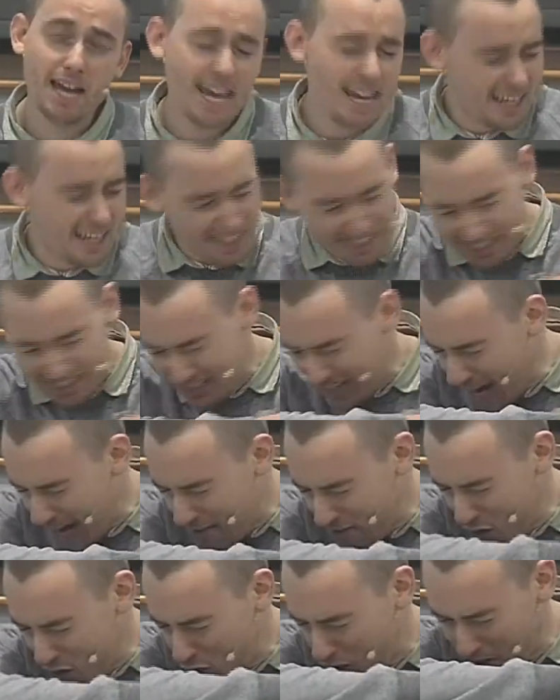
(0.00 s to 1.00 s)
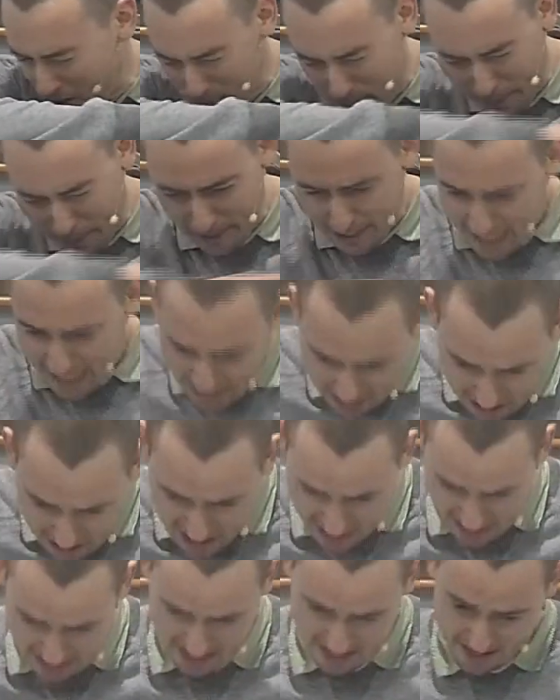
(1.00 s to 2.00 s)
He can save you
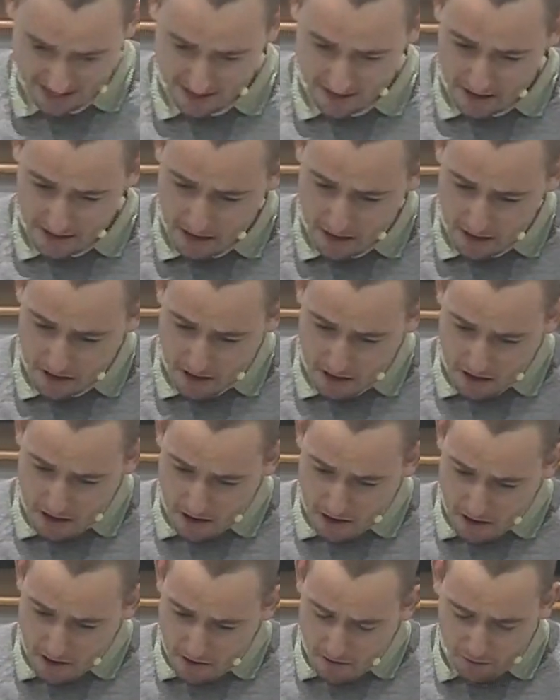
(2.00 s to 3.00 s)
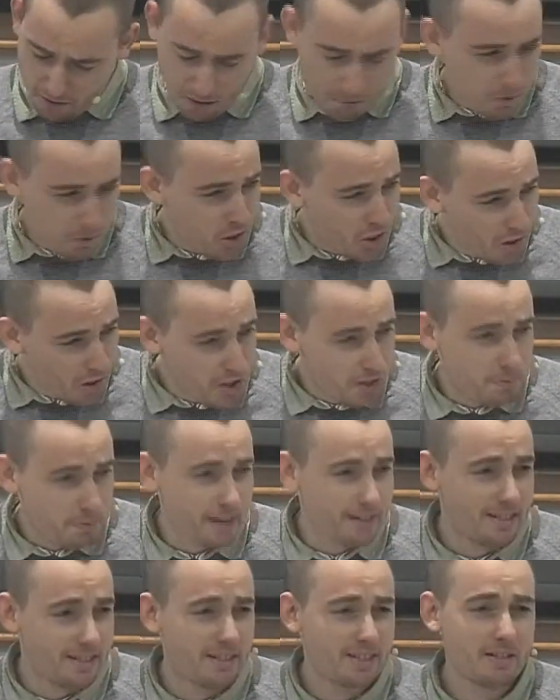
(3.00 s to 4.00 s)
completely from
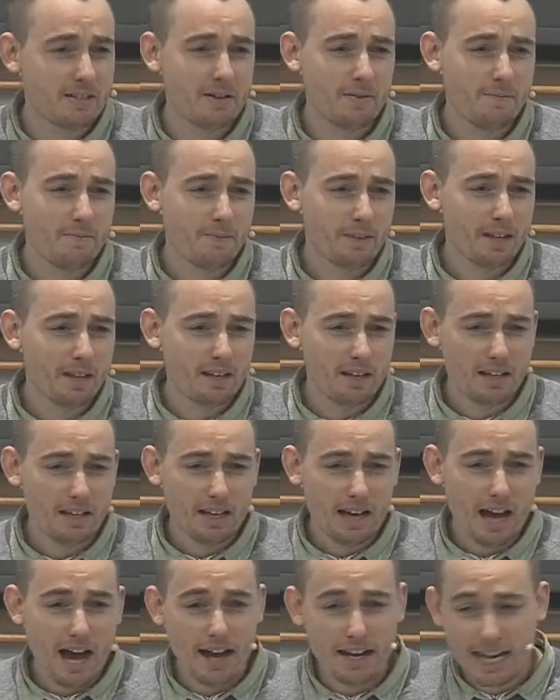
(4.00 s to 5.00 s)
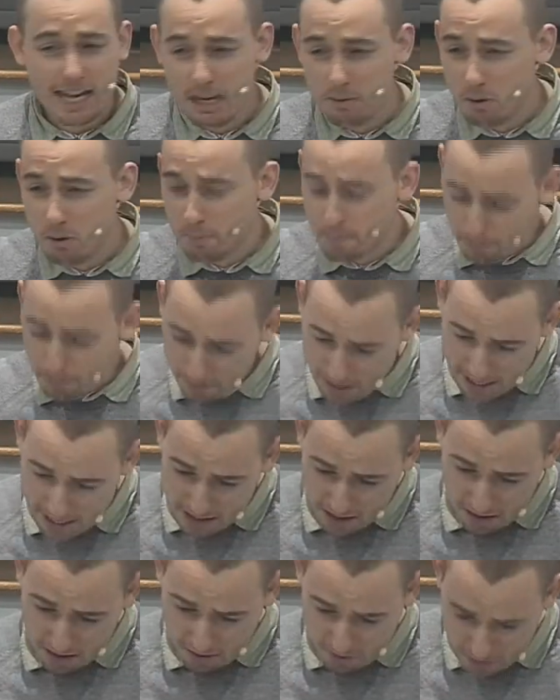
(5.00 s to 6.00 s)
judgment. And he will
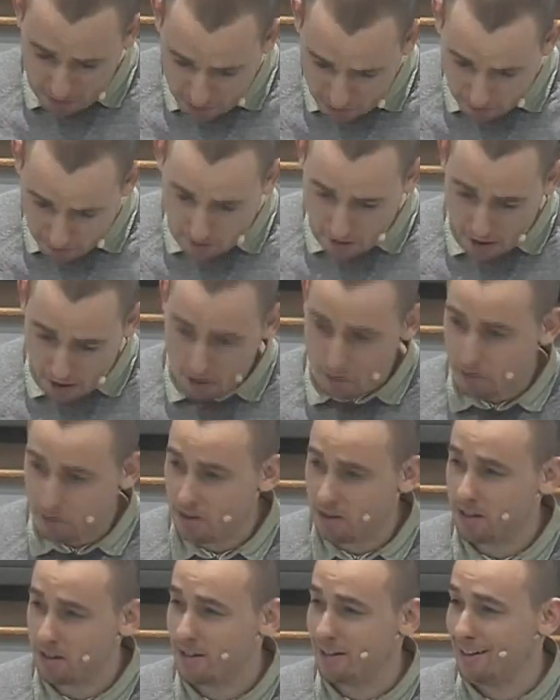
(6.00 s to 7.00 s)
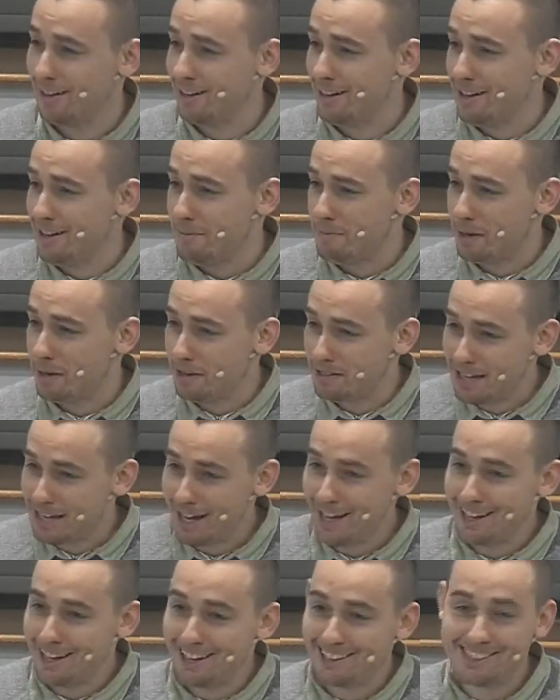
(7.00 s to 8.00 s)
bring you through because
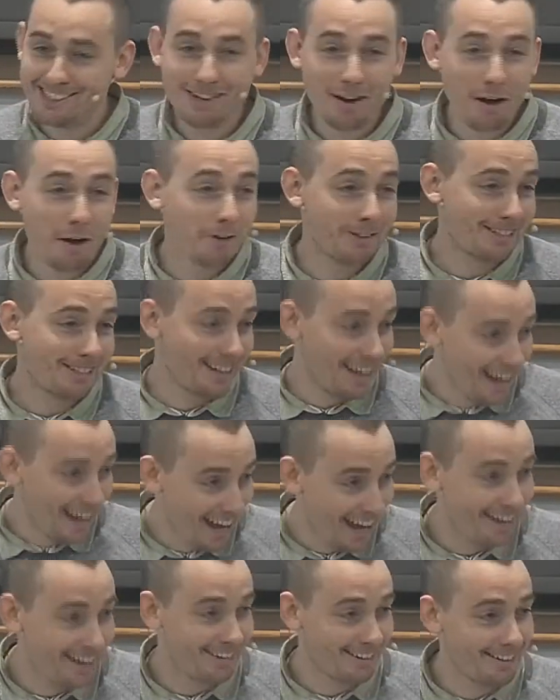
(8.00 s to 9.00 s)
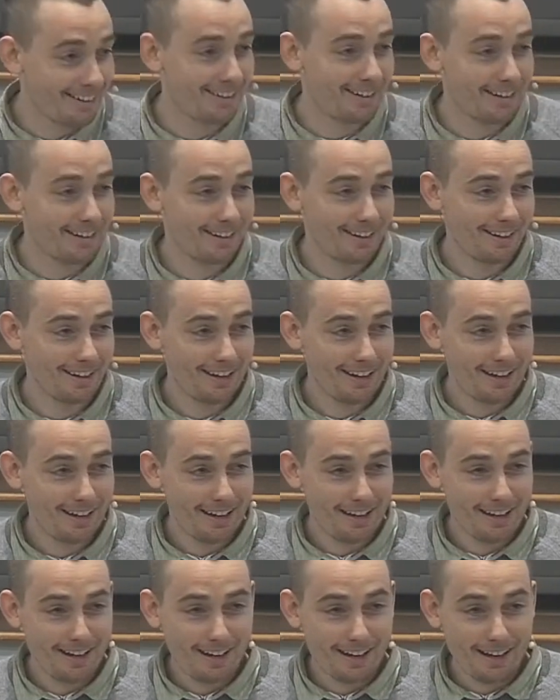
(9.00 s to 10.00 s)
he is God's King.
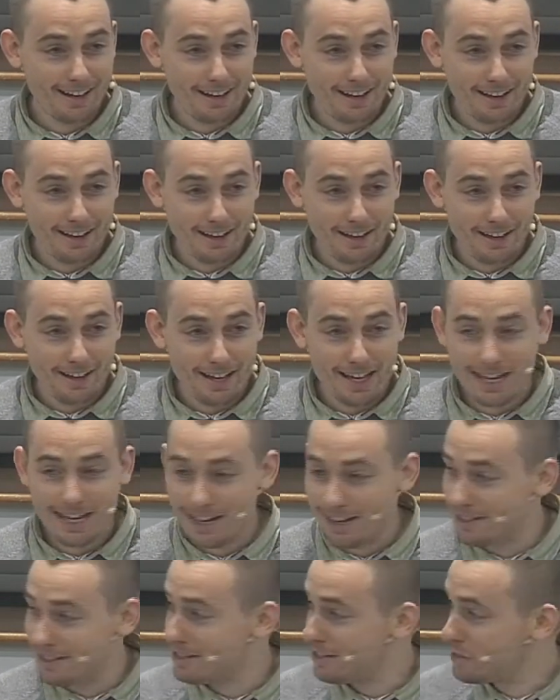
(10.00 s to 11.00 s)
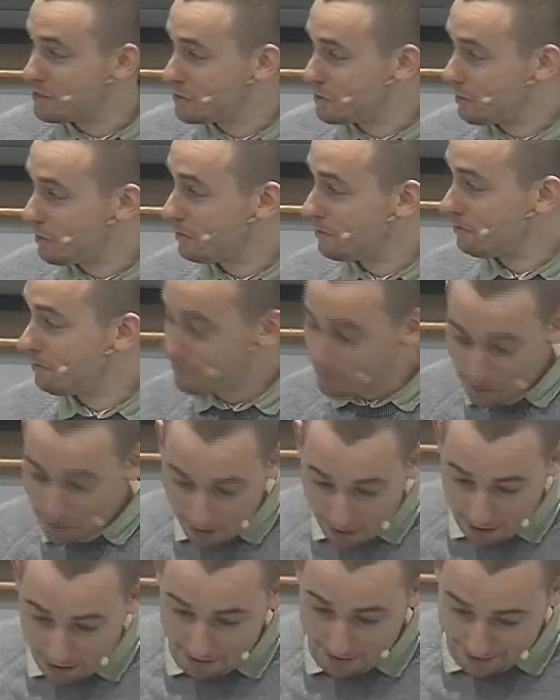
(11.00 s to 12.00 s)
He is the Son of
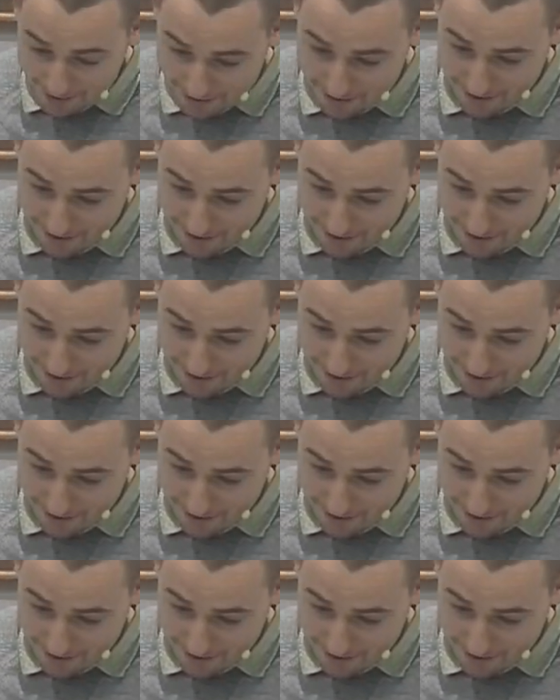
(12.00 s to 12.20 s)
God.